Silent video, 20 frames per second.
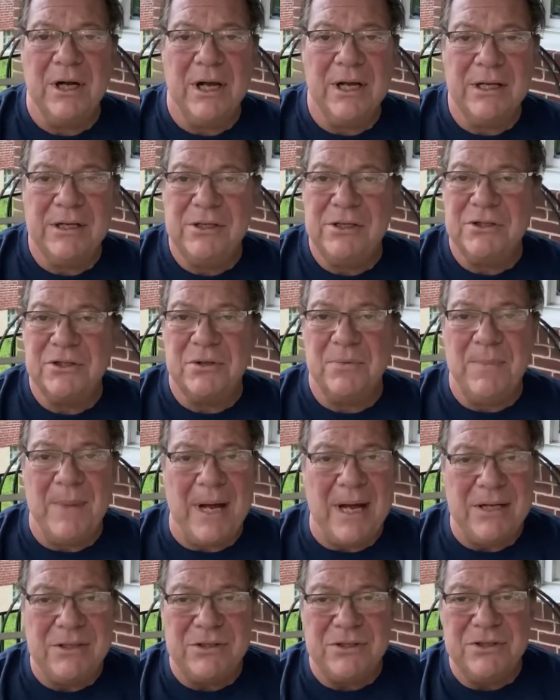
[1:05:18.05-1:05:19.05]
I can just
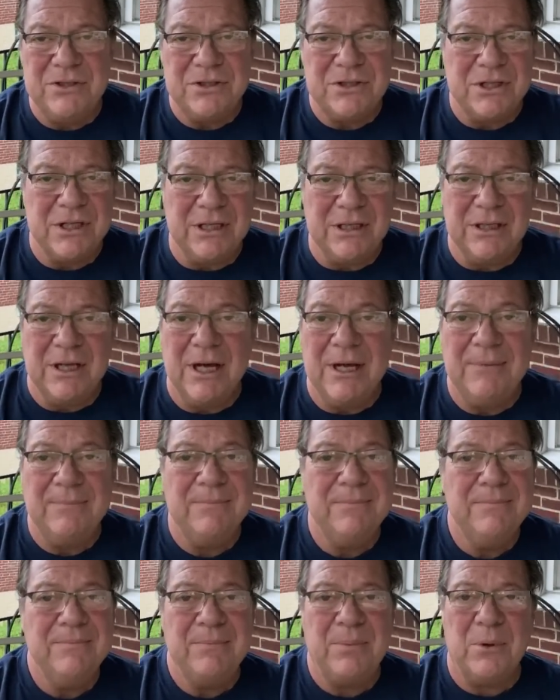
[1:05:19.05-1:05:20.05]
imagine seeing that
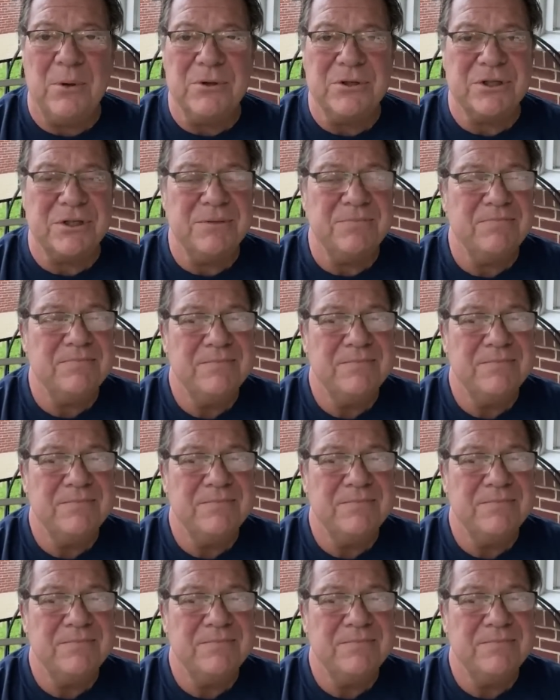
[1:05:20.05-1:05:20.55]
in person.